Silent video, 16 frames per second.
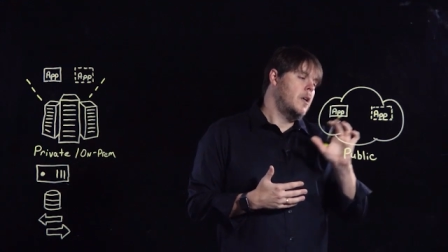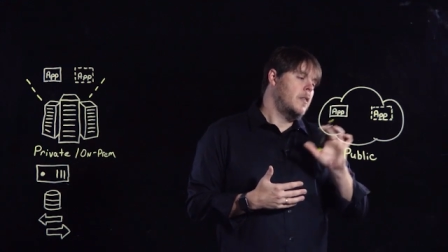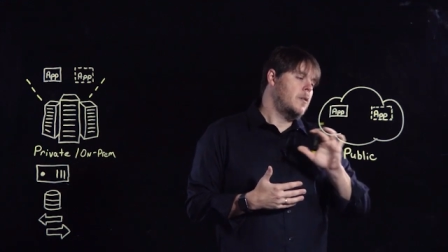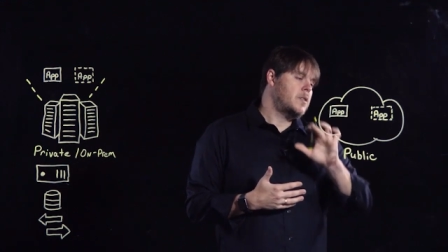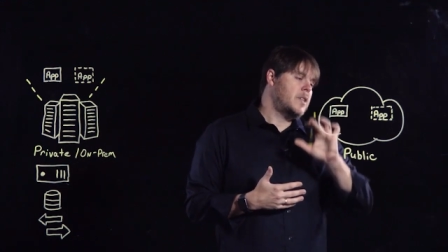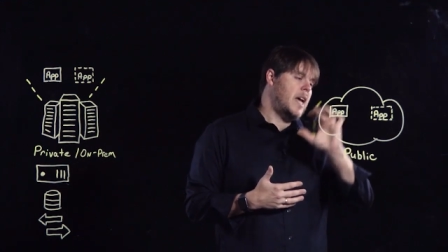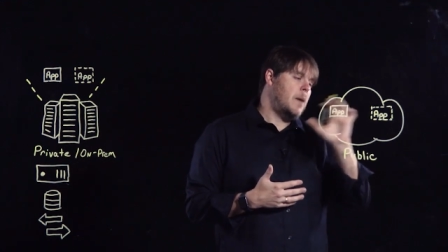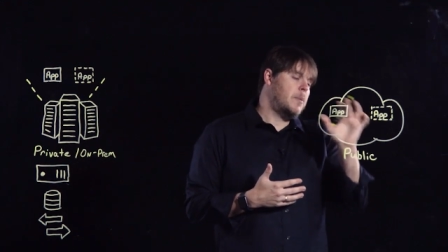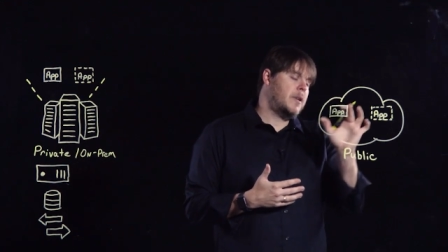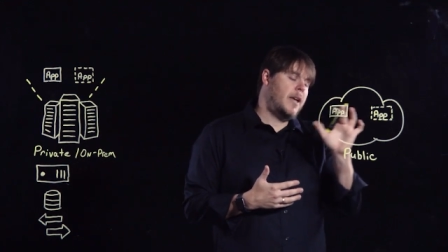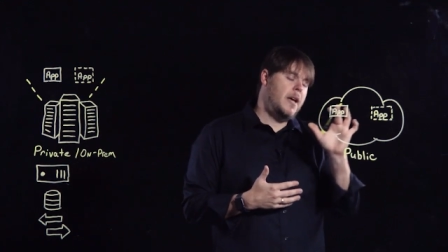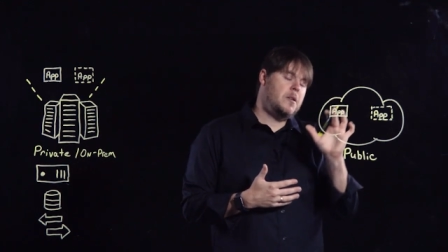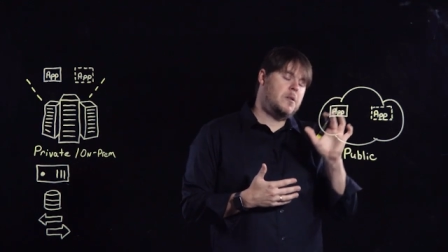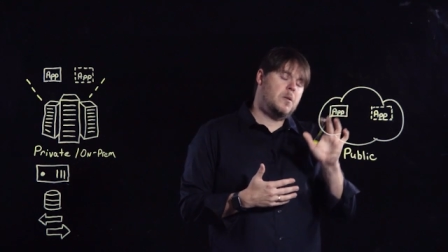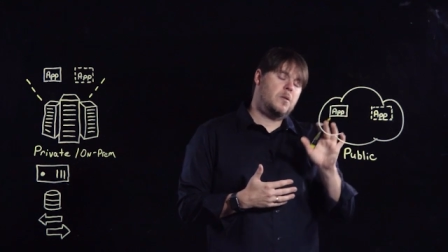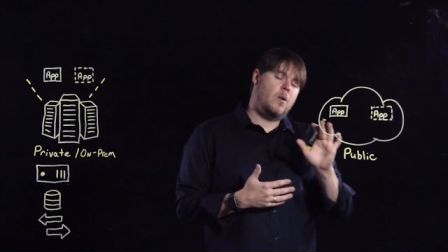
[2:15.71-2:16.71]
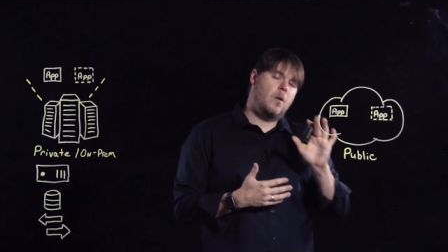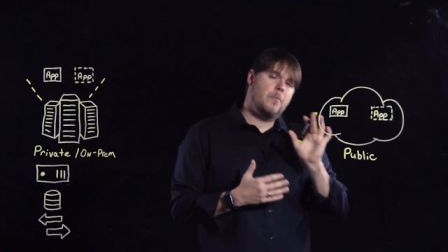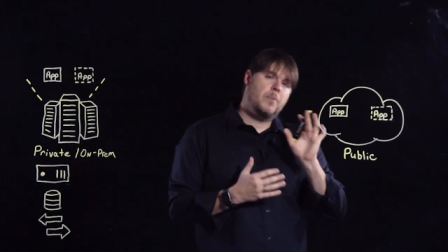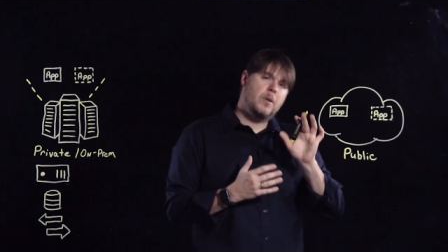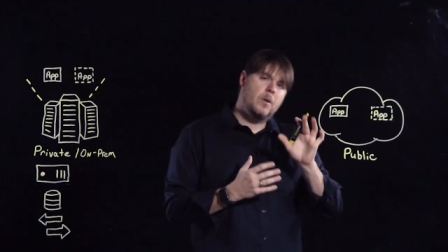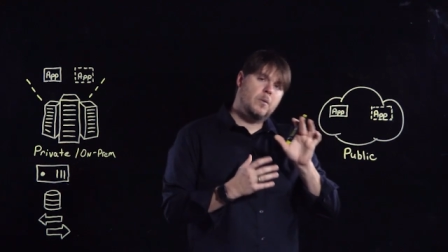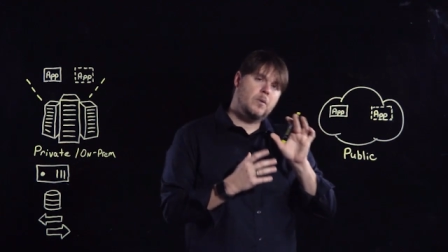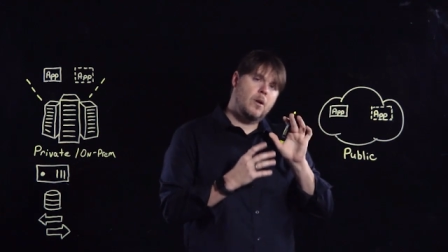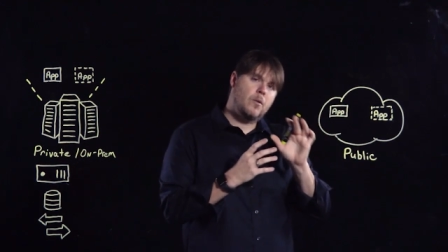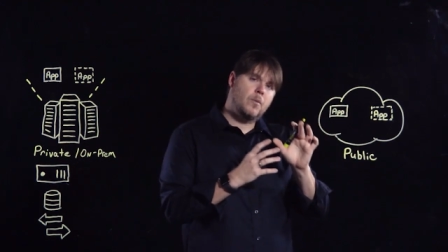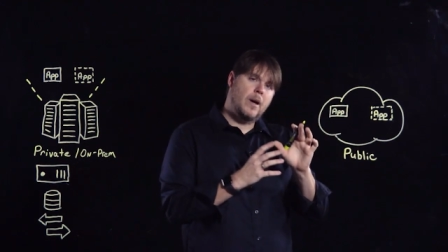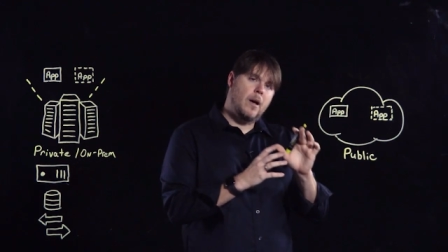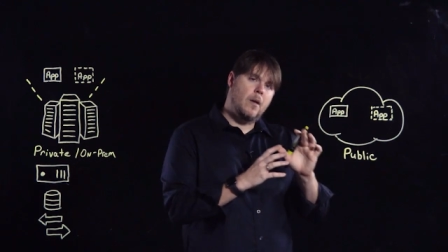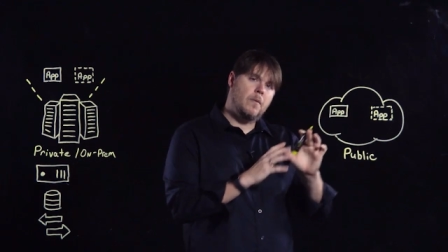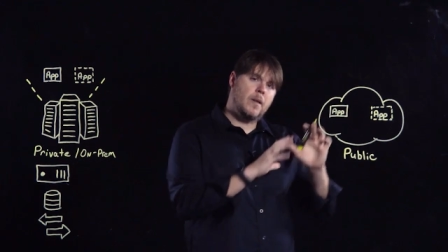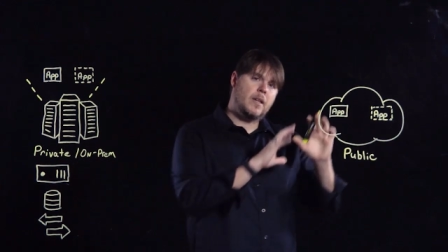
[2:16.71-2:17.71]
those applications are built
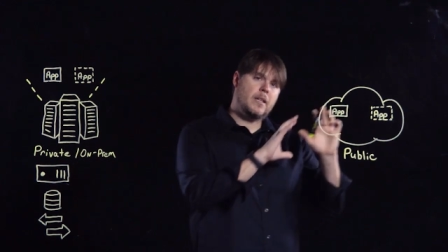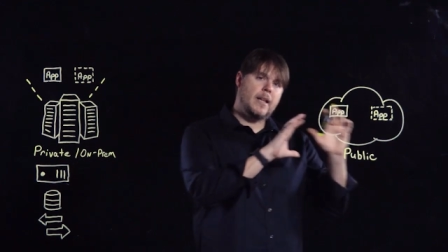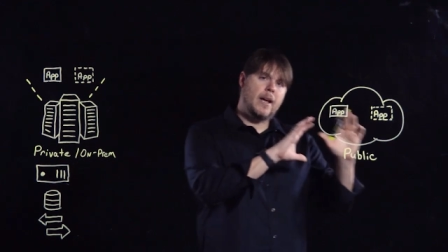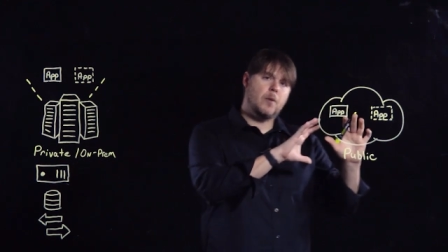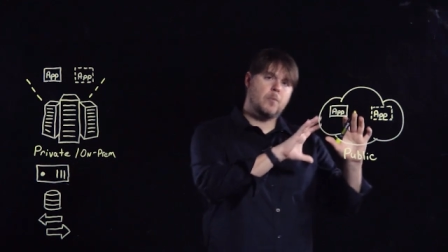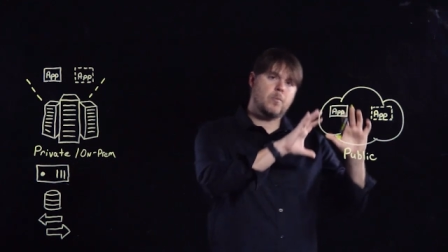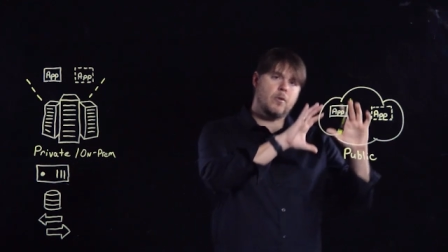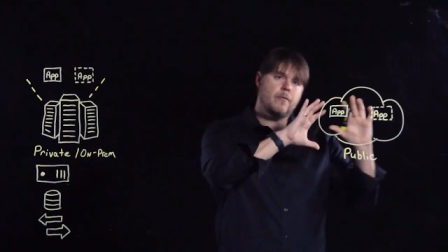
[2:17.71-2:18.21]
around the cloud